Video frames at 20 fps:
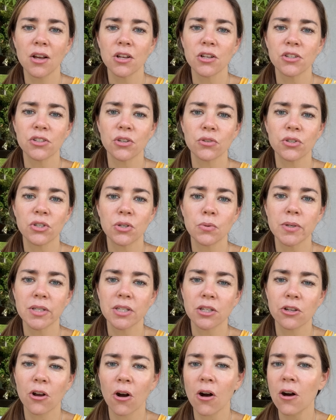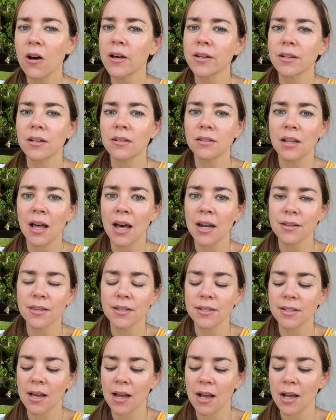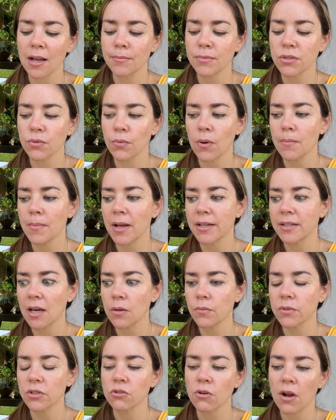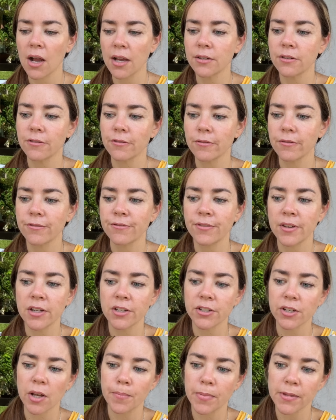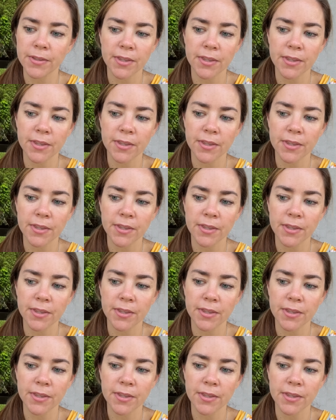so she was gone a lot of the times while my dad was trying to finish up